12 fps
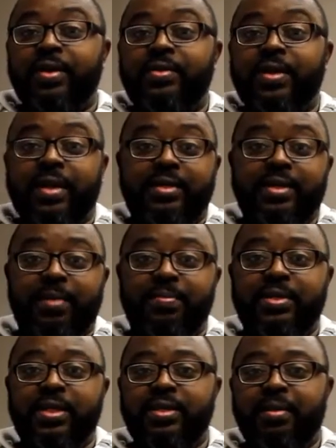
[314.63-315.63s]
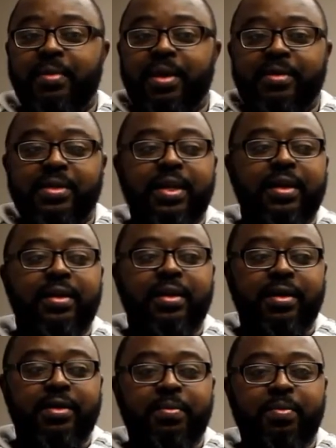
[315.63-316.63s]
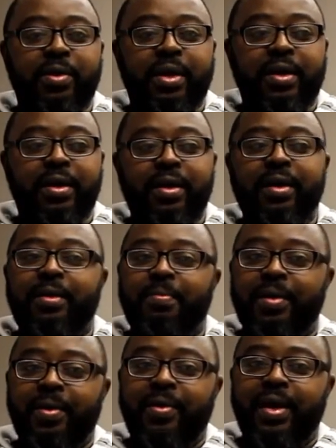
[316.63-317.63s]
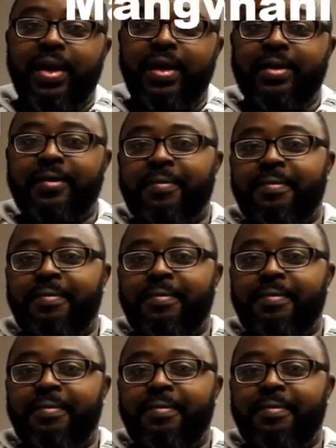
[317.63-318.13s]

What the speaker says: So next time you see somebody, it's like, good morning, mangwanani.